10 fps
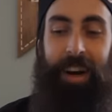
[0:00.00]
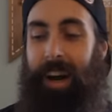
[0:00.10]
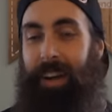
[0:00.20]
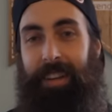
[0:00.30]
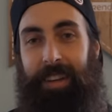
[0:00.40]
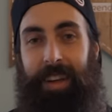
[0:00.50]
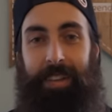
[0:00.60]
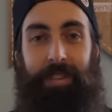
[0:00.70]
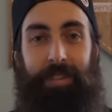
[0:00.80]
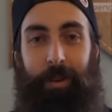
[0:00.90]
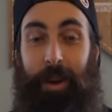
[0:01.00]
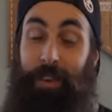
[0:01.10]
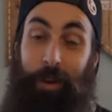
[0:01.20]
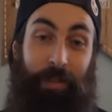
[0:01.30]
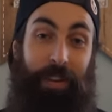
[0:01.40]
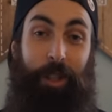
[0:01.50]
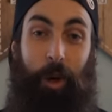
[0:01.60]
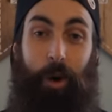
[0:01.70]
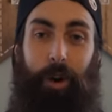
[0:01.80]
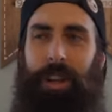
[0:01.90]
and yeah, tons of gravy. You got to finish it
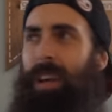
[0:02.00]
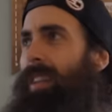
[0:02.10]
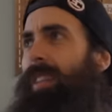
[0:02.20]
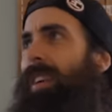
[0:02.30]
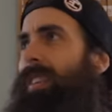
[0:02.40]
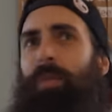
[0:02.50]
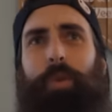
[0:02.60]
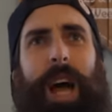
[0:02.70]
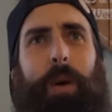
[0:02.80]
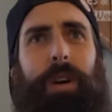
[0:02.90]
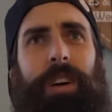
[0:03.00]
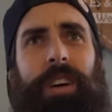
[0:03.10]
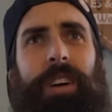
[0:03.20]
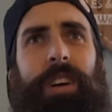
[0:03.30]
all in, is it 1 hour?